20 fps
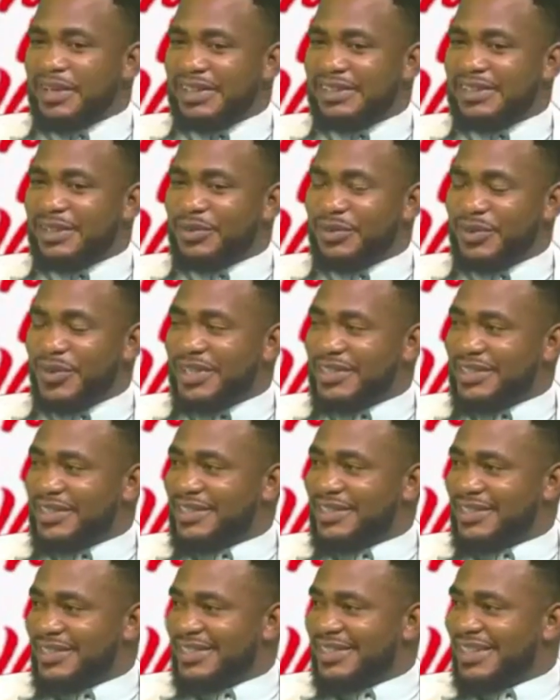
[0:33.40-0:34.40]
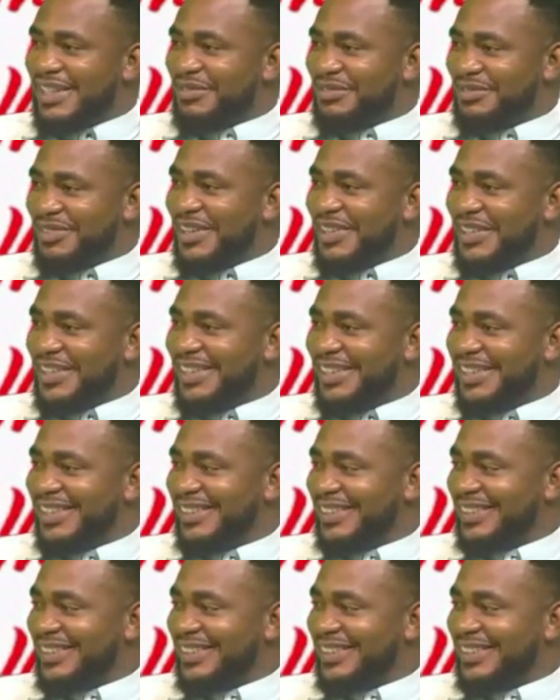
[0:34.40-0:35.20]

me say questions see a very